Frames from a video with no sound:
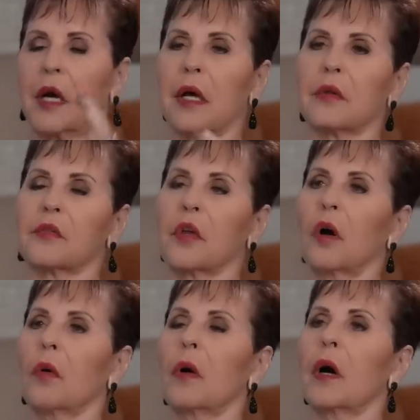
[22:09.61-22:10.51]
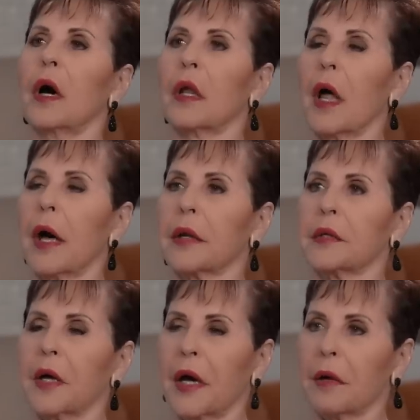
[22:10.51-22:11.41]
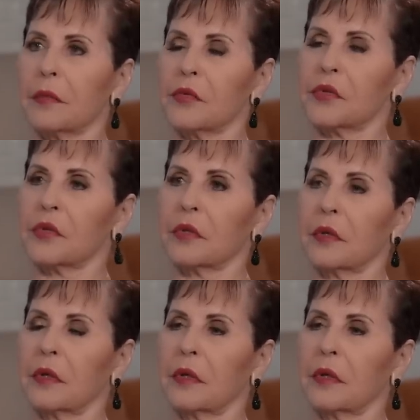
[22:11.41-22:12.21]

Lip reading: And so a lot of times,